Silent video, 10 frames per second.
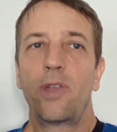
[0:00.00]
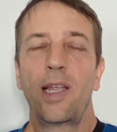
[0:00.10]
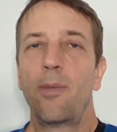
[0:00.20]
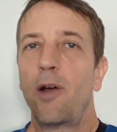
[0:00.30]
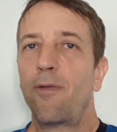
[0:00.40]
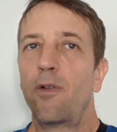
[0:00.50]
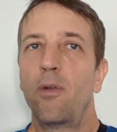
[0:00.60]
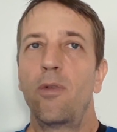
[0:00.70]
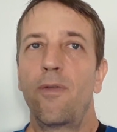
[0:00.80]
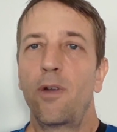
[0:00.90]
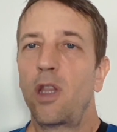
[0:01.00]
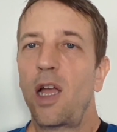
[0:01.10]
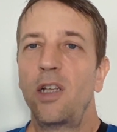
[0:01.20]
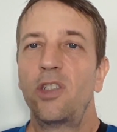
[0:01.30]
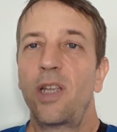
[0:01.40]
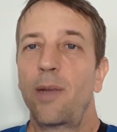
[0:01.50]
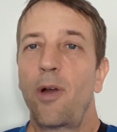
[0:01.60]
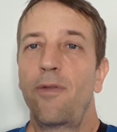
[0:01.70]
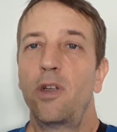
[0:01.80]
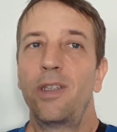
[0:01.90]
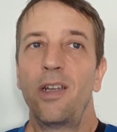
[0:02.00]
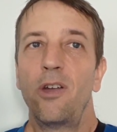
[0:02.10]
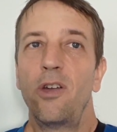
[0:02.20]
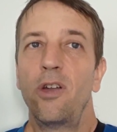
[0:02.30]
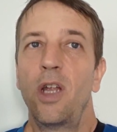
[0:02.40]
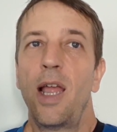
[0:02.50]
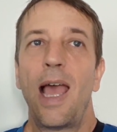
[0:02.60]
take them out for lunch, take them out for dinner,